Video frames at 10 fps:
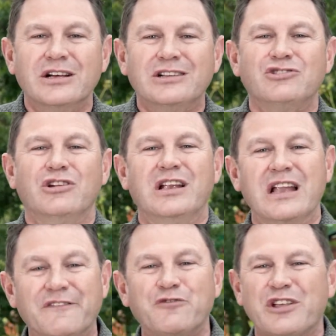to
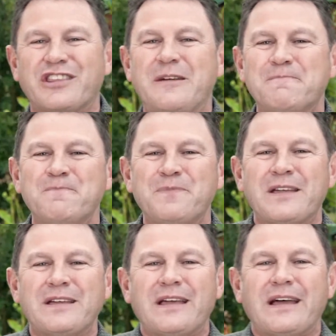live with Him
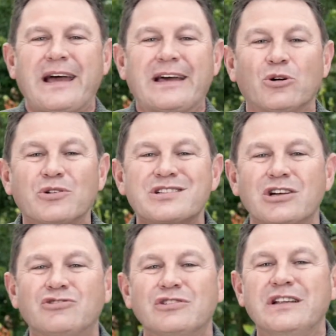and also
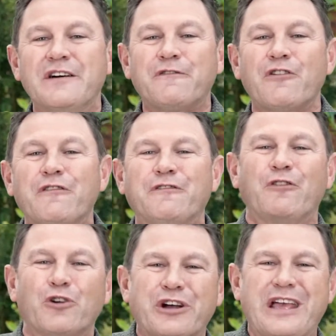to live
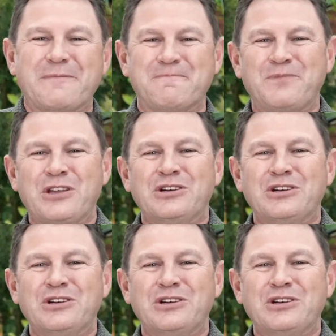for Him,